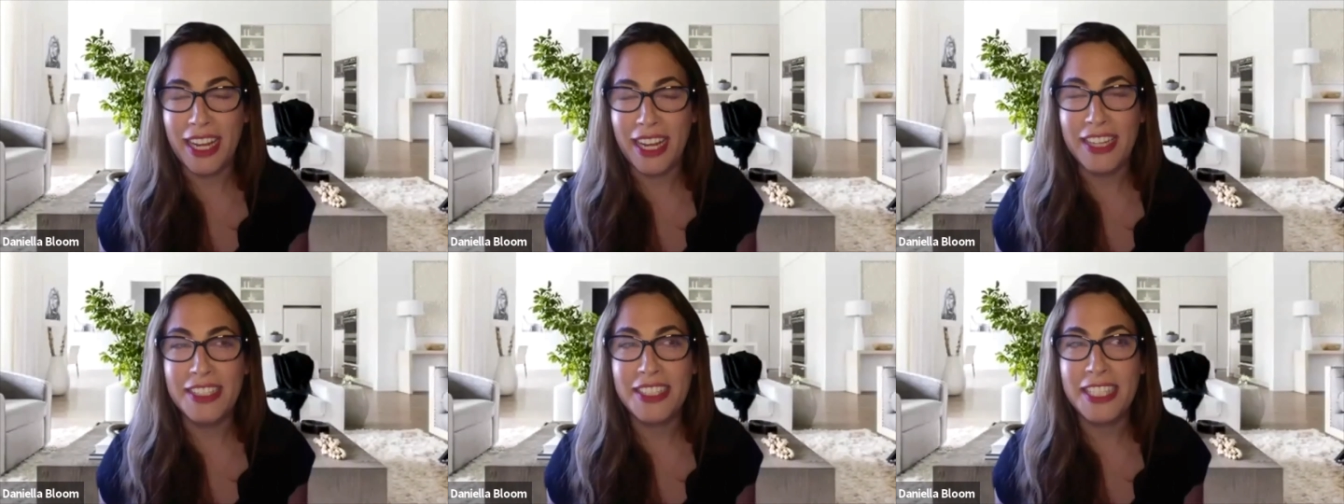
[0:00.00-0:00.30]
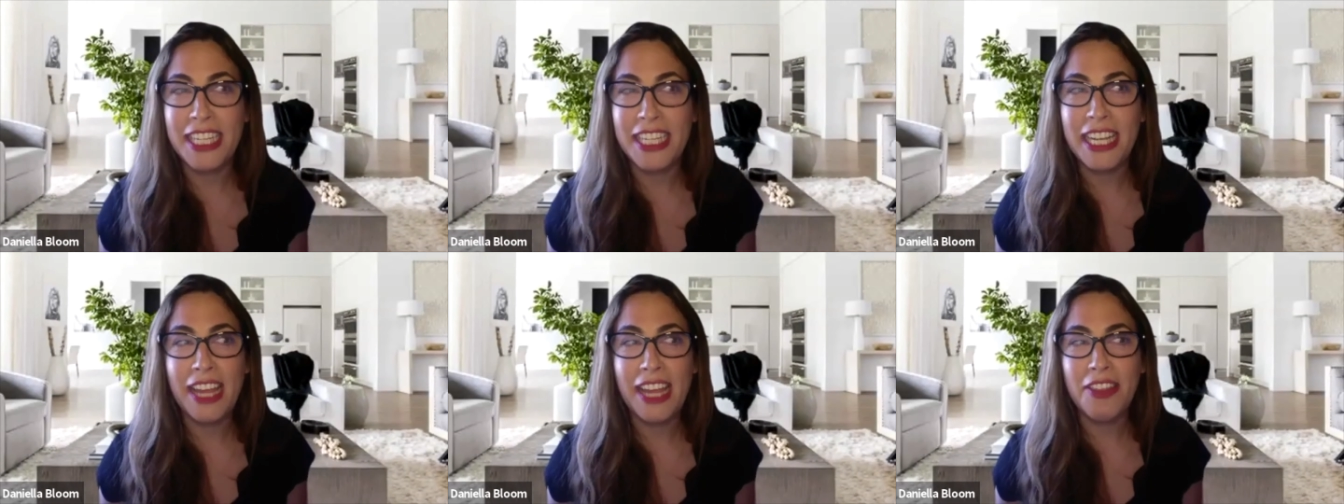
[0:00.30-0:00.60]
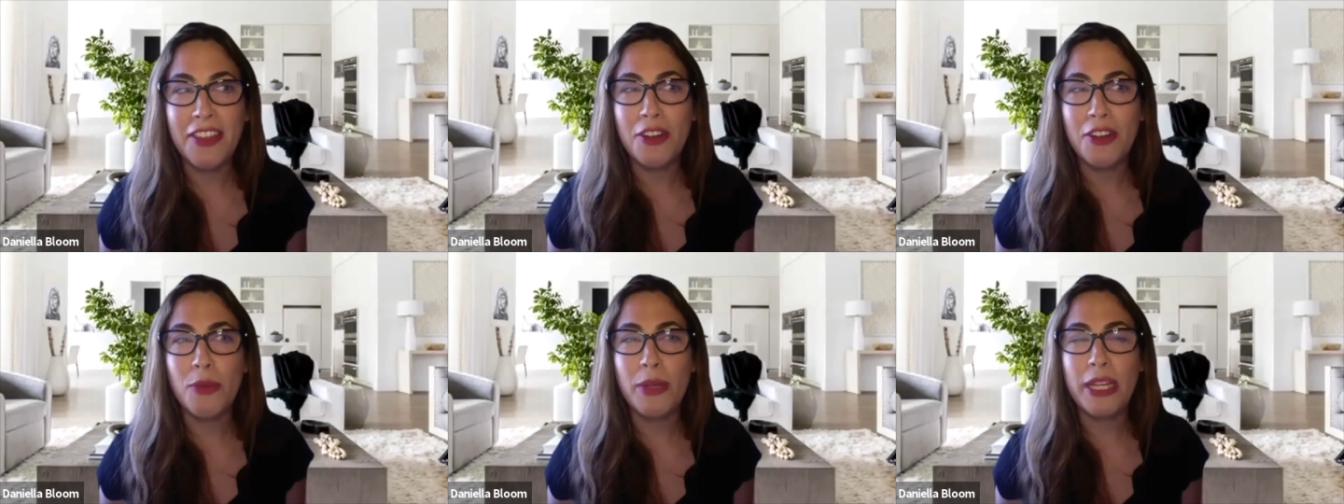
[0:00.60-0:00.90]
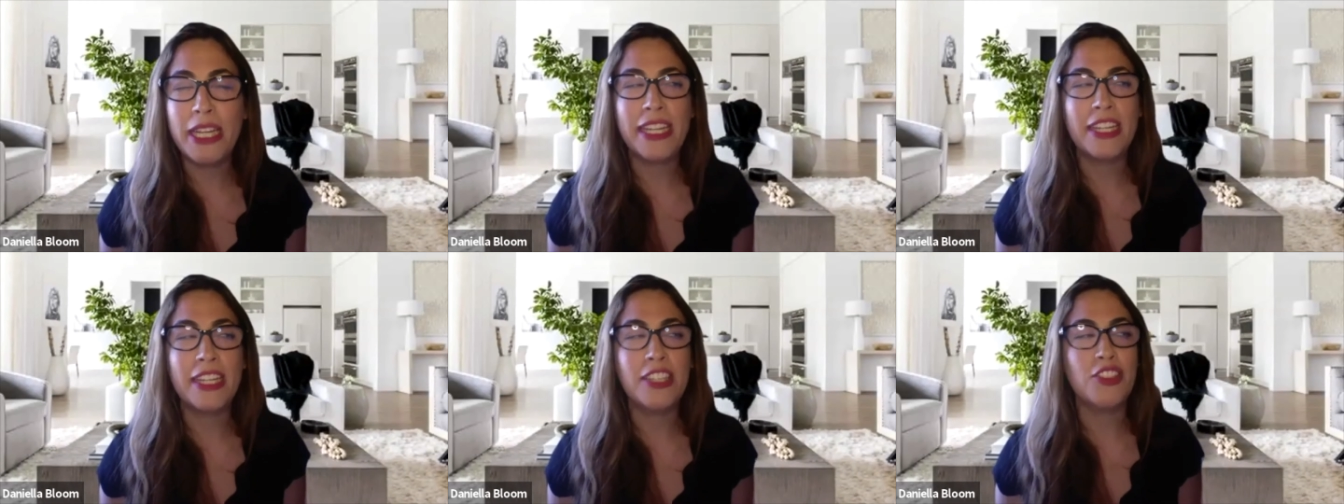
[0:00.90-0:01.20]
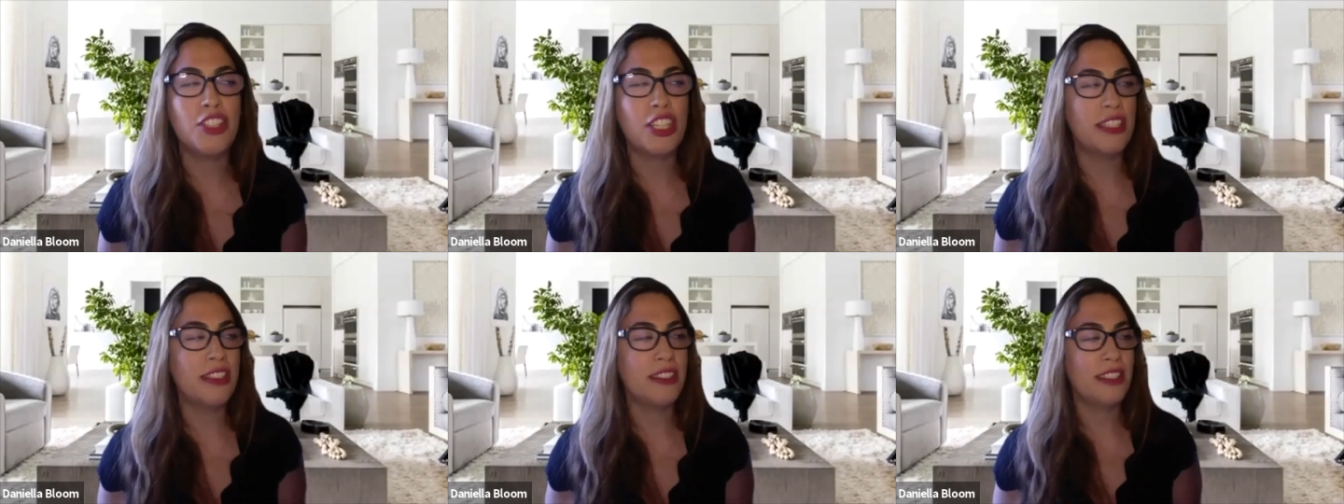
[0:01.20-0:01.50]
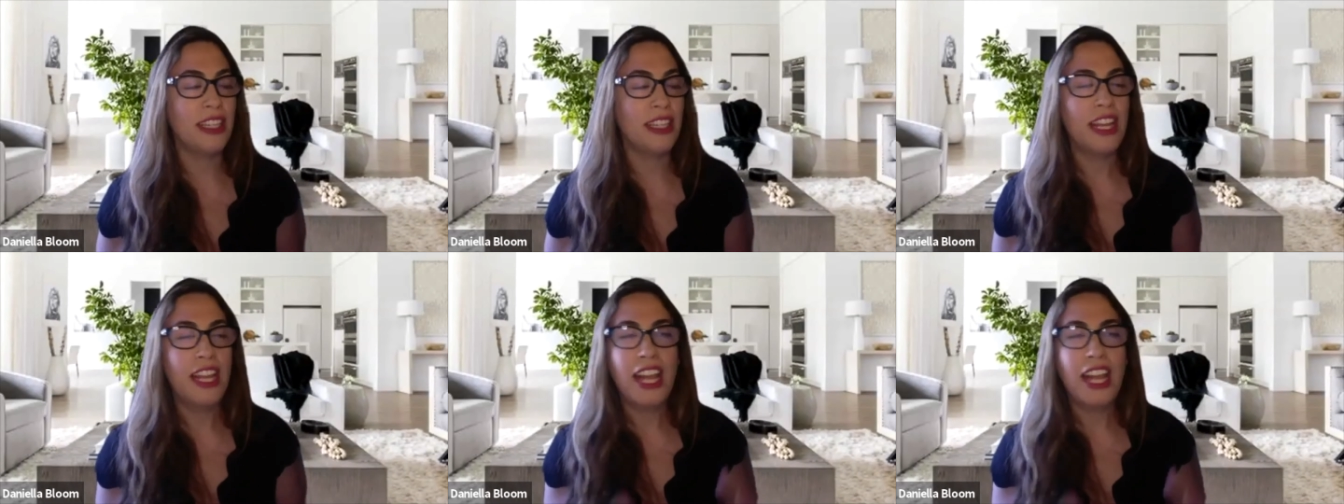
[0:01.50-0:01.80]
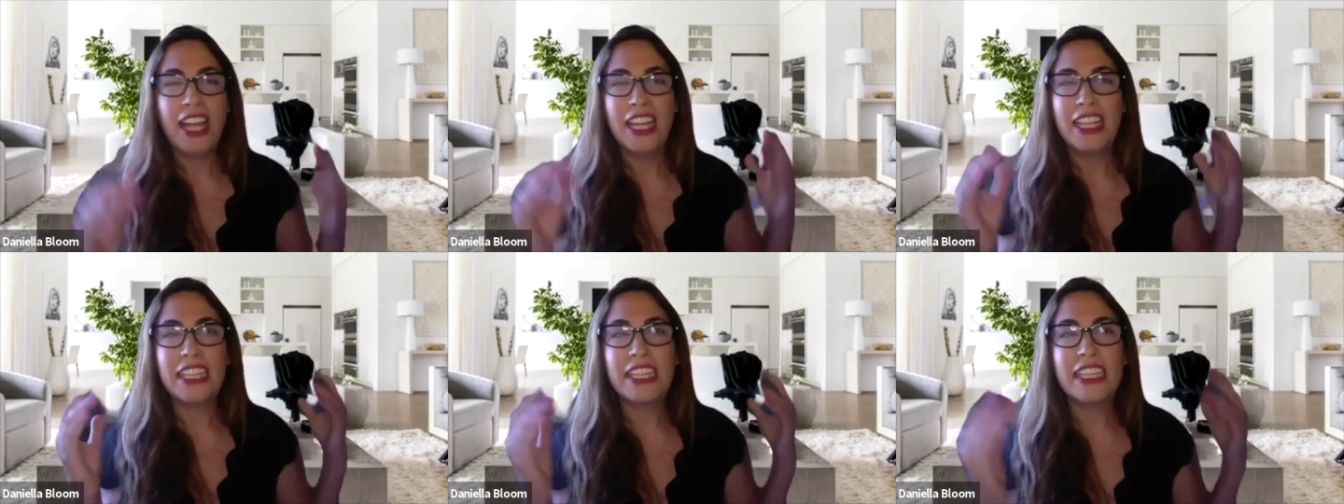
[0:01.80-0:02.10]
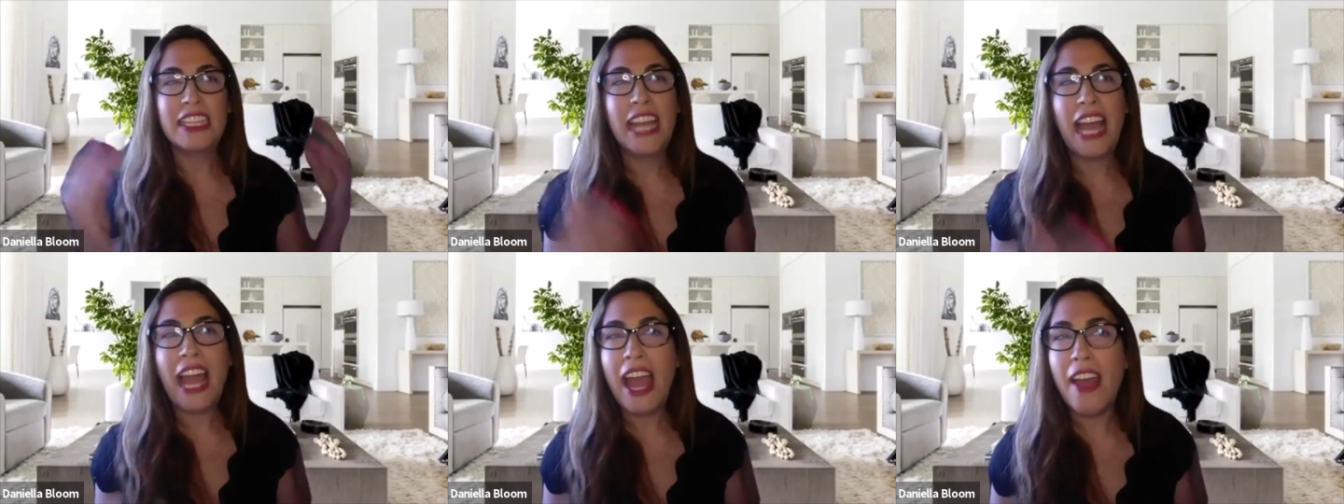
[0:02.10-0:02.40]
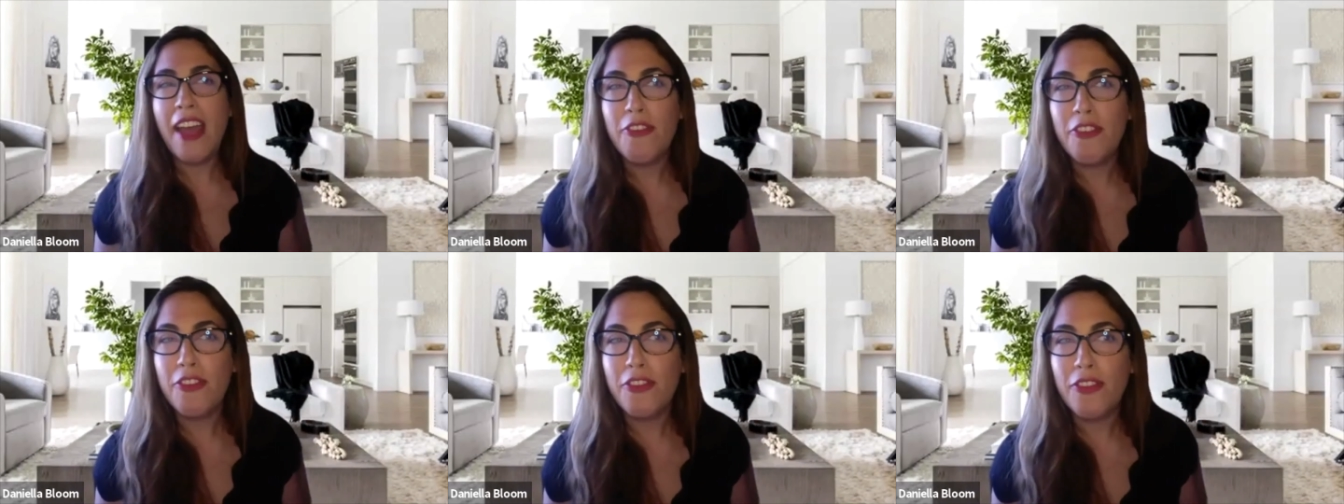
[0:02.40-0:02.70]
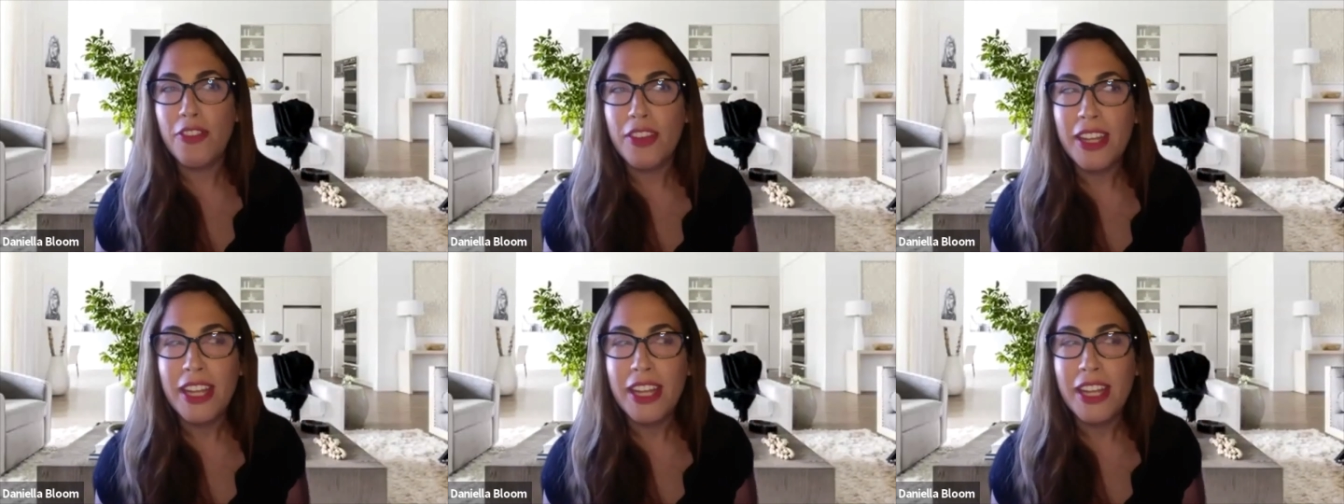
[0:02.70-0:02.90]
And together we can just laugh